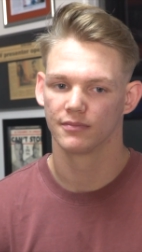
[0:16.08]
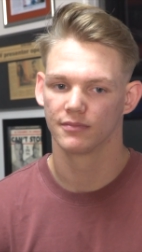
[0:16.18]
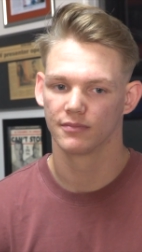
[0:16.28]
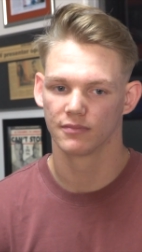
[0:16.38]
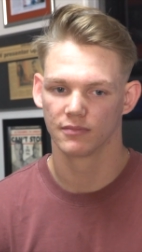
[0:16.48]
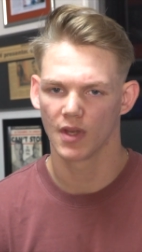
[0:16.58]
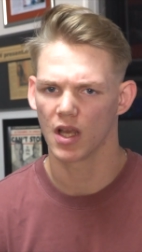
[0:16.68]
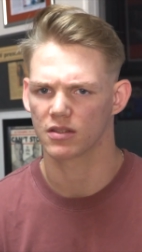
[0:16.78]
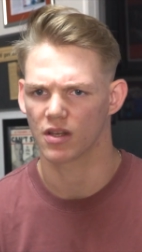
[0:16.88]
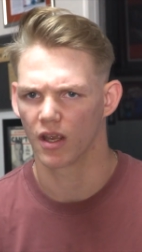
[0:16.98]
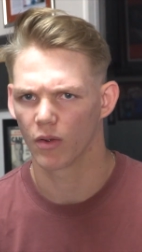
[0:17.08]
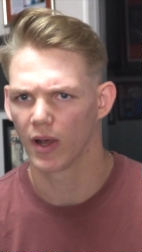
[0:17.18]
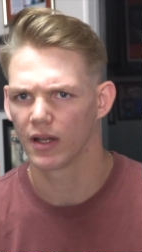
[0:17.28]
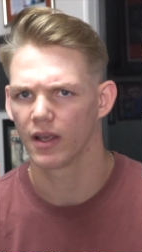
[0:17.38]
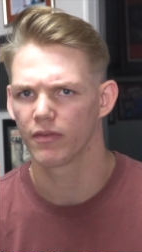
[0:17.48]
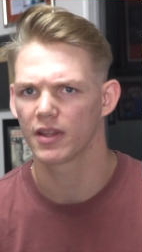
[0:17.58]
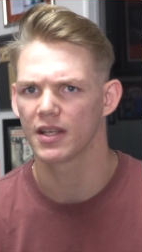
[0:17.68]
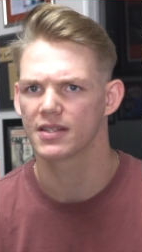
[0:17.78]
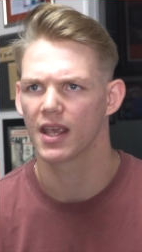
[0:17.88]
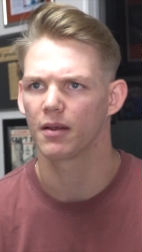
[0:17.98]
No, it's going well,
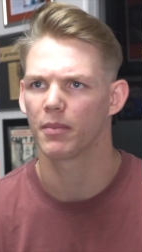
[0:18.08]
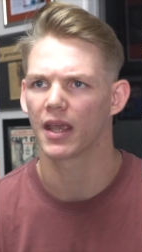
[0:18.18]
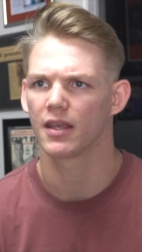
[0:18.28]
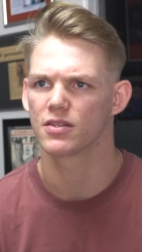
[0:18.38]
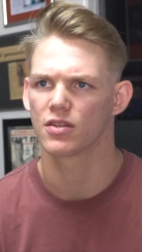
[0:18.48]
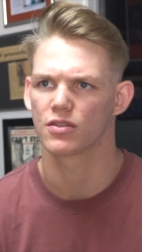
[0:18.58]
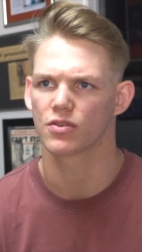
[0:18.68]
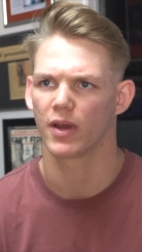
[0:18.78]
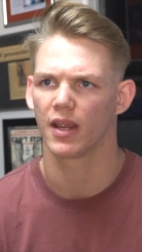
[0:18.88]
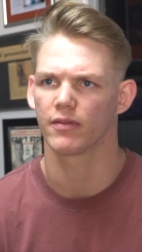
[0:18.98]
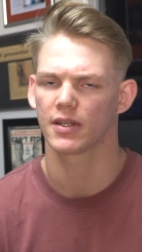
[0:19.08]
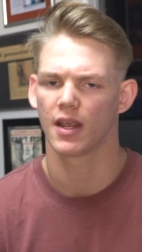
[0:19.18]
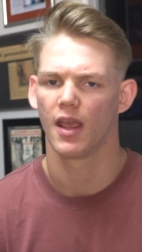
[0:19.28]
everything's getting back into the swing of it.